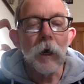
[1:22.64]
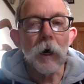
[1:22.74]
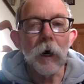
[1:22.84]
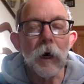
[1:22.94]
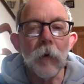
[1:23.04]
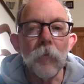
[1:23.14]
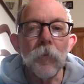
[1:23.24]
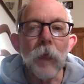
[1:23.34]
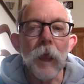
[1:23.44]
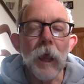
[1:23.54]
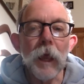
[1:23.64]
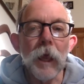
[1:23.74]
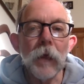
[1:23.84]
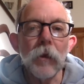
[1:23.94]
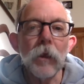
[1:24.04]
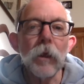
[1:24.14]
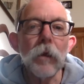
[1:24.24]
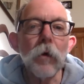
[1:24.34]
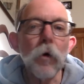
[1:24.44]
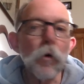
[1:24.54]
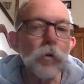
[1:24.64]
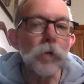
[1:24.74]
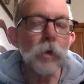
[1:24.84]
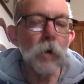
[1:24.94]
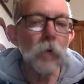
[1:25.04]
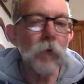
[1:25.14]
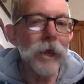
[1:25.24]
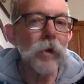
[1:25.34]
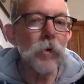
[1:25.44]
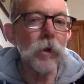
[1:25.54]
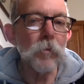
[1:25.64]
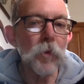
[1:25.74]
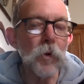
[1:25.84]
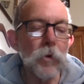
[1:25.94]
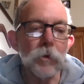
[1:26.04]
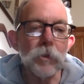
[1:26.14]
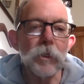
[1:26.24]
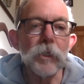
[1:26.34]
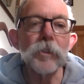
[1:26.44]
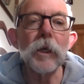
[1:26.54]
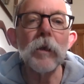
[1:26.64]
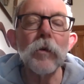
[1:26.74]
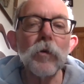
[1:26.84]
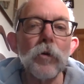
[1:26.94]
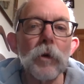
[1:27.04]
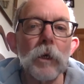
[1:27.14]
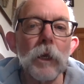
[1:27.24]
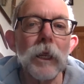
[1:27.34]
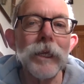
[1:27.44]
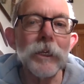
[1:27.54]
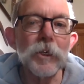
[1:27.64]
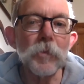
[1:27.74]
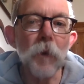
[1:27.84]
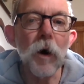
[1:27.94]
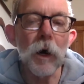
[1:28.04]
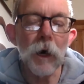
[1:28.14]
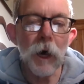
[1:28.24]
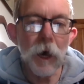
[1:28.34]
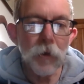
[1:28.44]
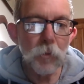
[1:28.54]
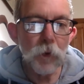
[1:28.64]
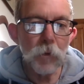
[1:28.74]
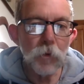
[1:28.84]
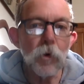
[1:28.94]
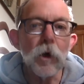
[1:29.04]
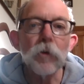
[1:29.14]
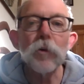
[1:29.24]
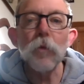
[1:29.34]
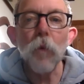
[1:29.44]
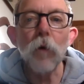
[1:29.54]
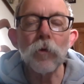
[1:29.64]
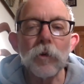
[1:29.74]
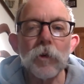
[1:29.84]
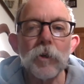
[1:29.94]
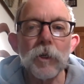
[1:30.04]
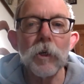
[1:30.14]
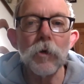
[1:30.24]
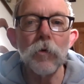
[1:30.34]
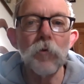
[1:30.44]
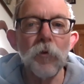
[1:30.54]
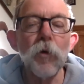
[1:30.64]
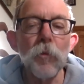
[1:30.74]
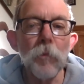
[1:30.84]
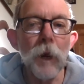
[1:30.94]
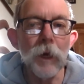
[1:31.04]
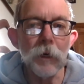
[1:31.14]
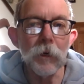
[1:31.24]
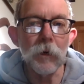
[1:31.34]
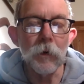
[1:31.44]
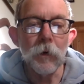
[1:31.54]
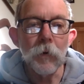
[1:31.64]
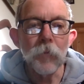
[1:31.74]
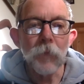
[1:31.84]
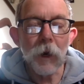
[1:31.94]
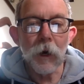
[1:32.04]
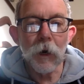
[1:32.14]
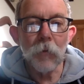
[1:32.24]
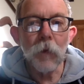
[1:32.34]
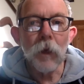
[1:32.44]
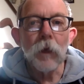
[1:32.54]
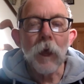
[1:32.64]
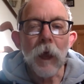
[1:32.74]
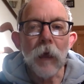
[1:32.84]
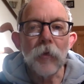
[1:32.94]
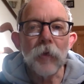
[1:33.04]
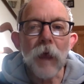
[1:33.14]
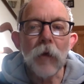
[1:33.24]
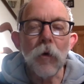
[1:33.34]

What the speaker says: And also of equal importance is that you can inspire other people to want to see your film made. And that